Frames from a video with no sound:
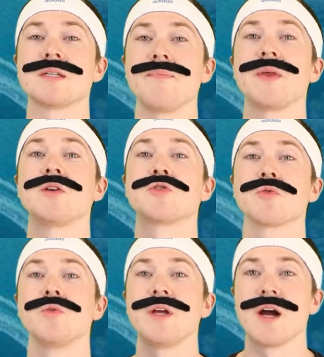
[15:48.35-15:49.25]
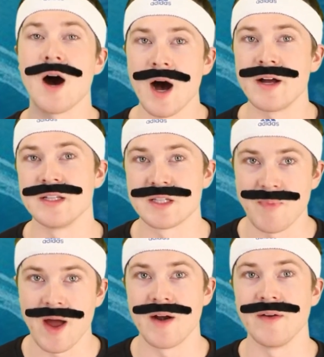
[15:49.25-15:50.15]
something truly
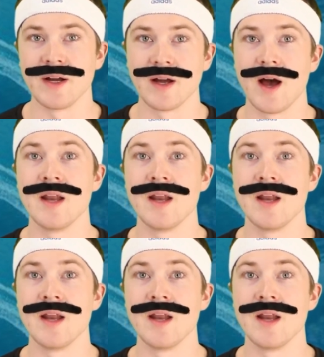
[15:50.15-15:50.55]
awe-inspiring.